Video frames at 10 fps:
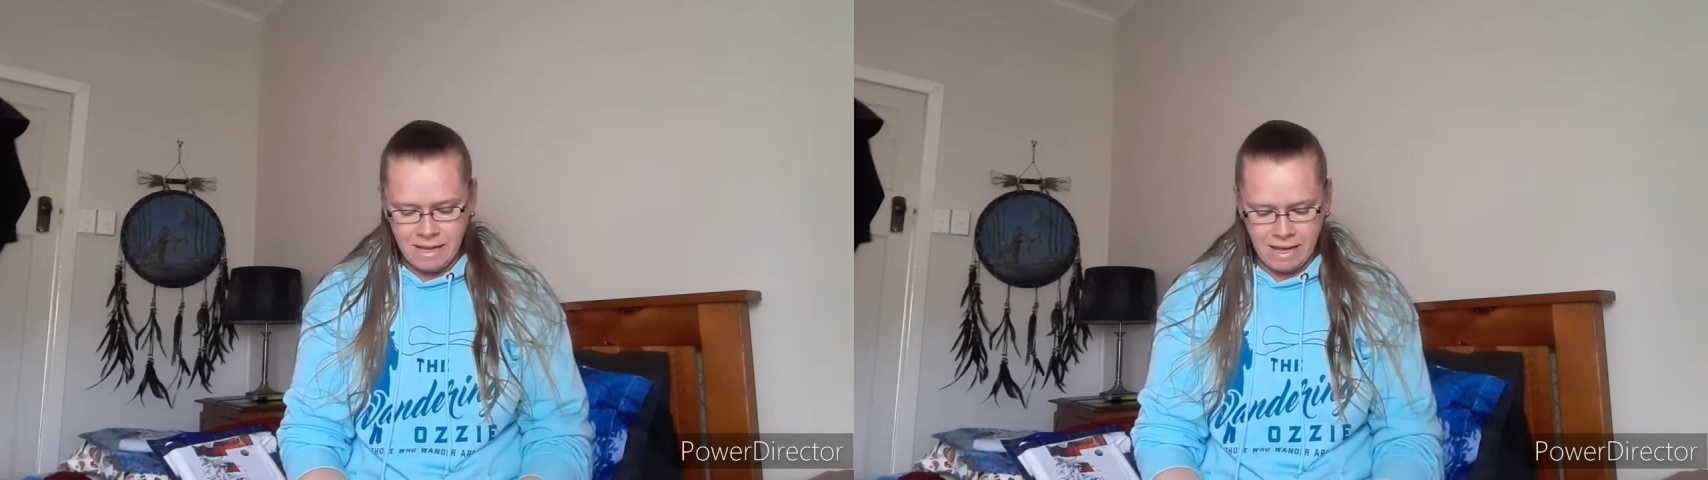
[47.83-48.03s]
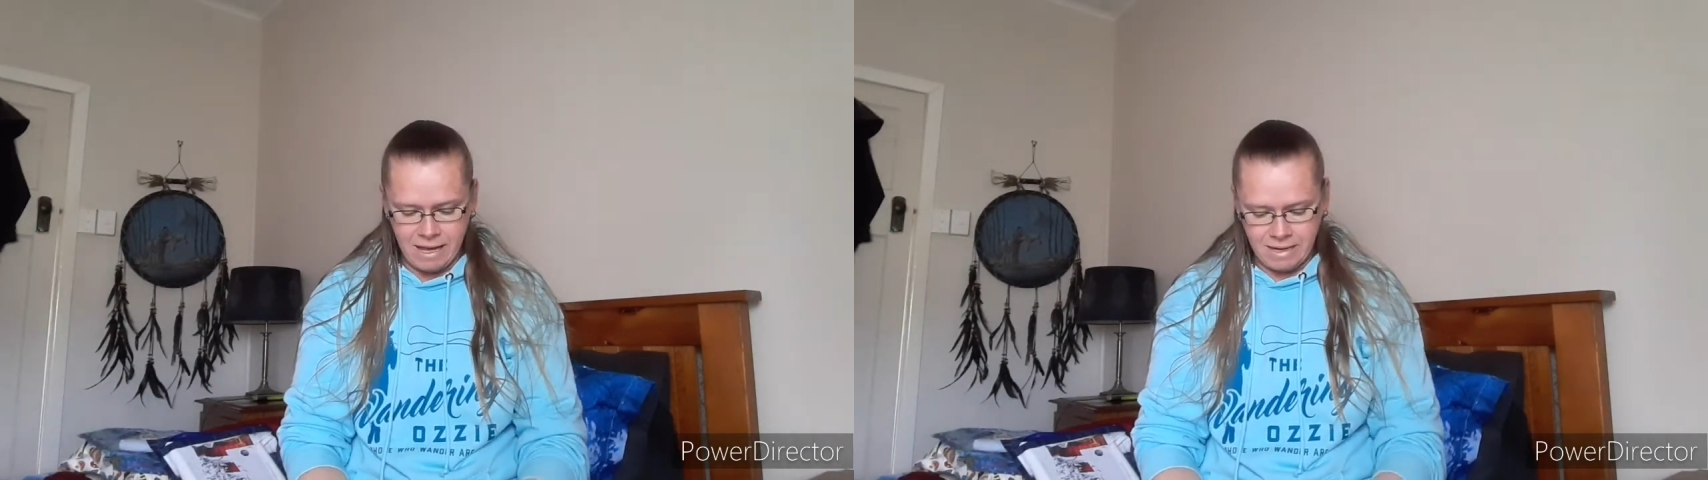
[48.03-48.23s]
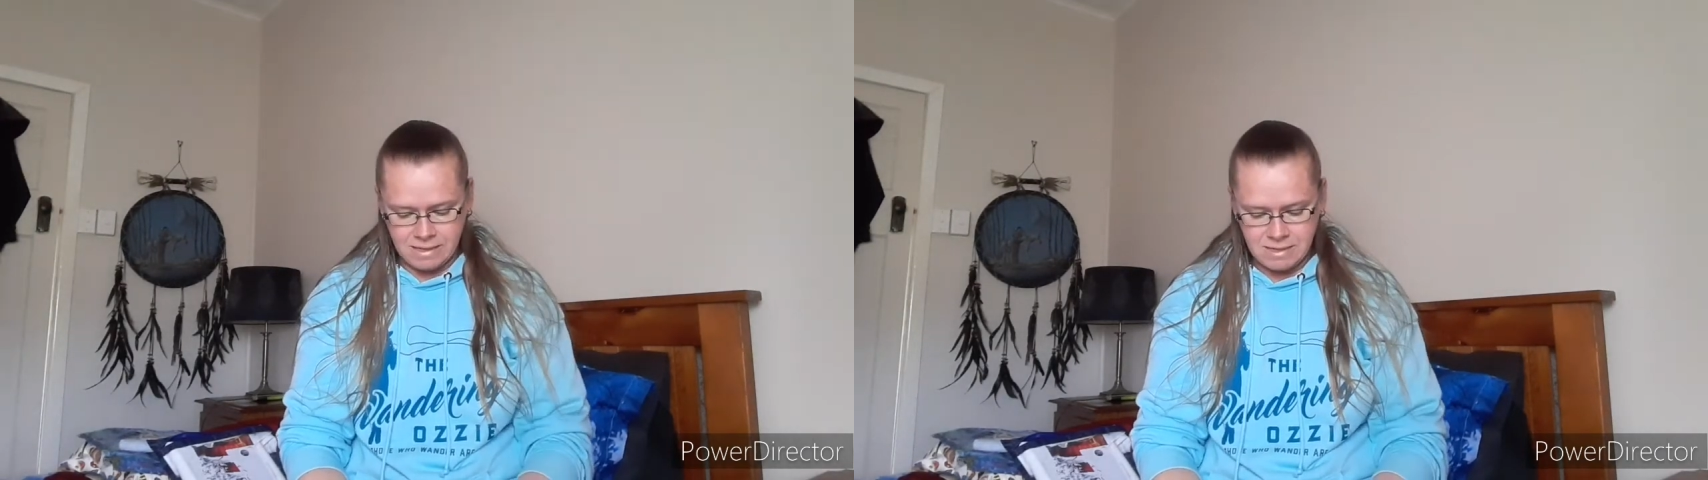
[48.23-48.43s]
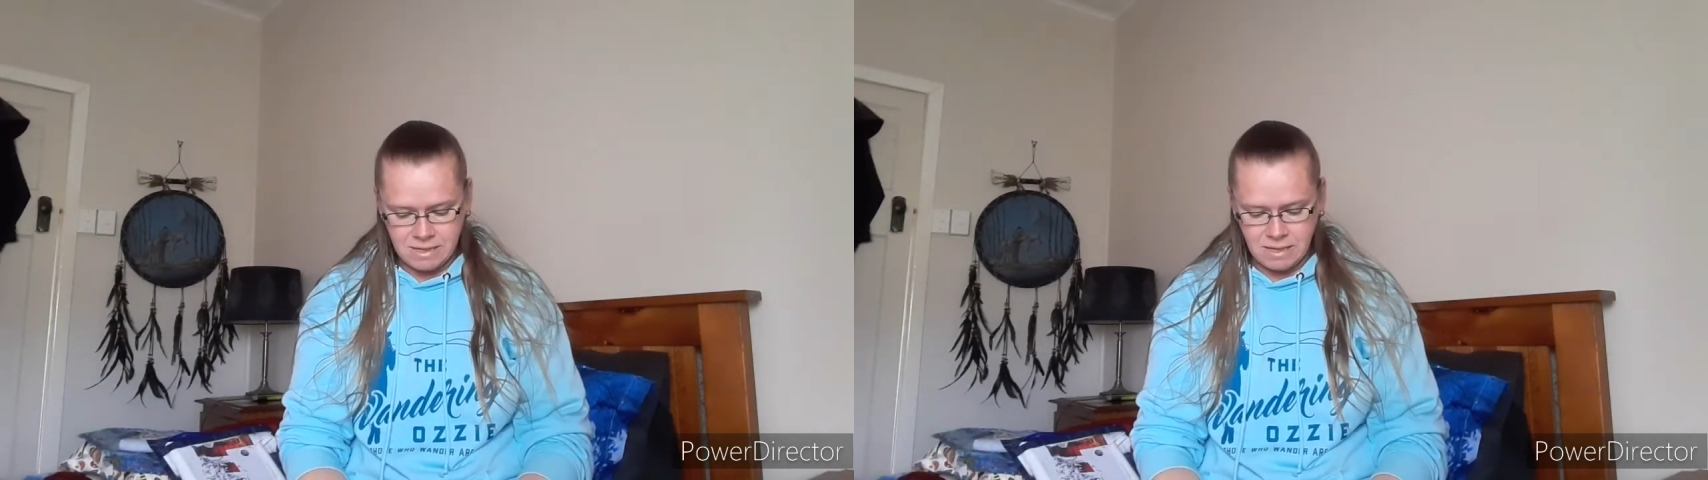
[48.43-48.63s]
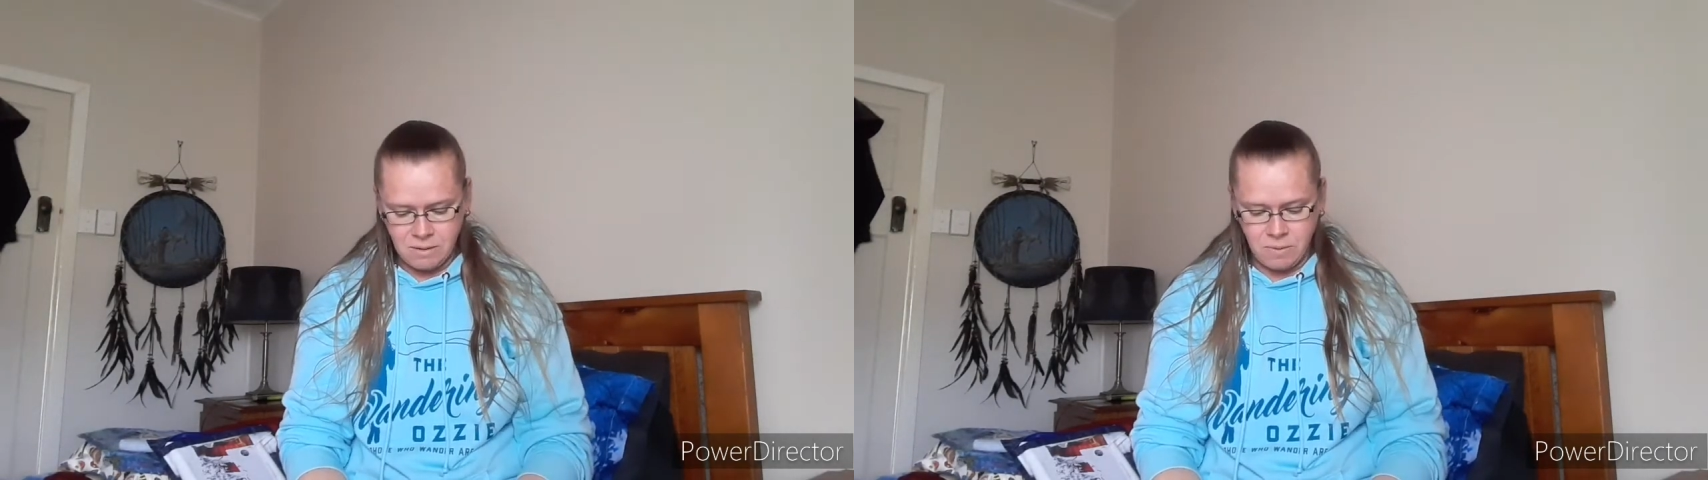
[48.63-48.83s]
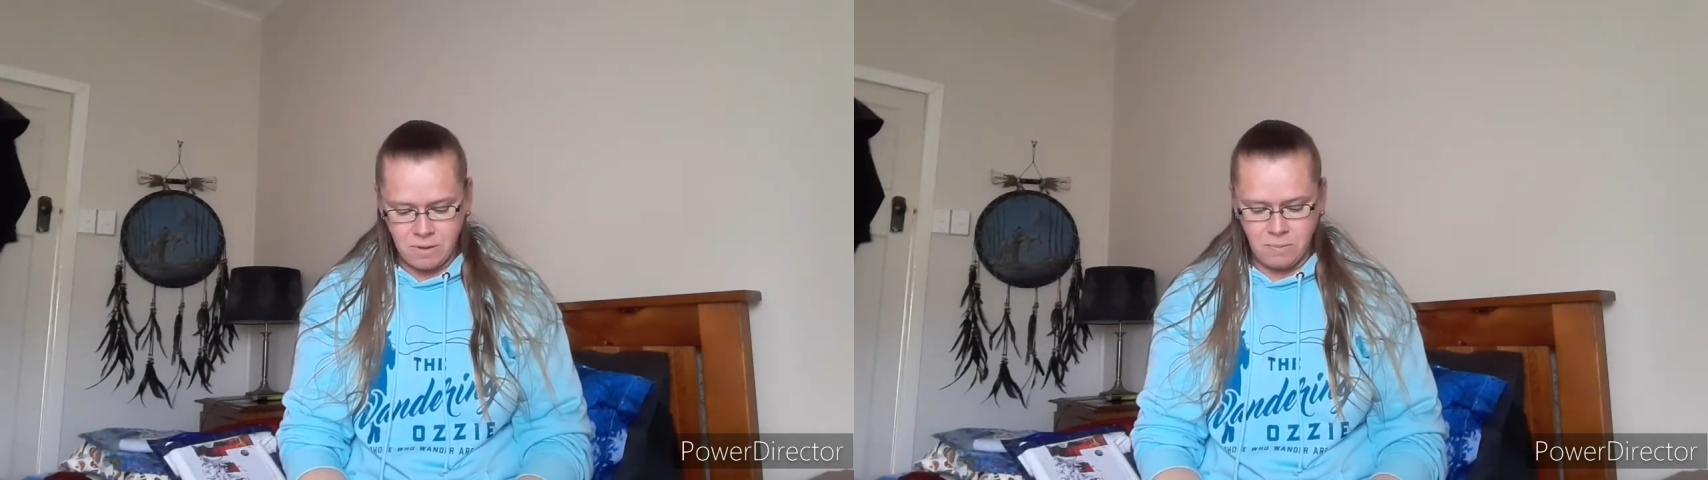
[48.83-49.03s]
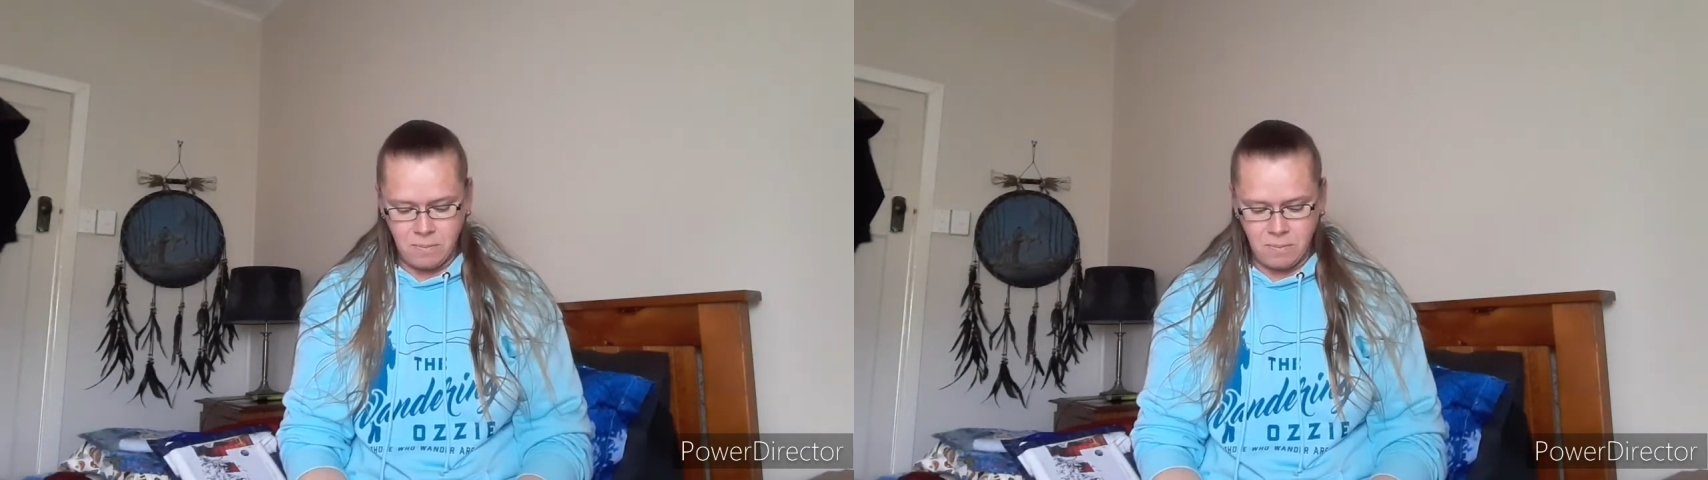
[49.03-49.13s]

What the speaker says: and sticking with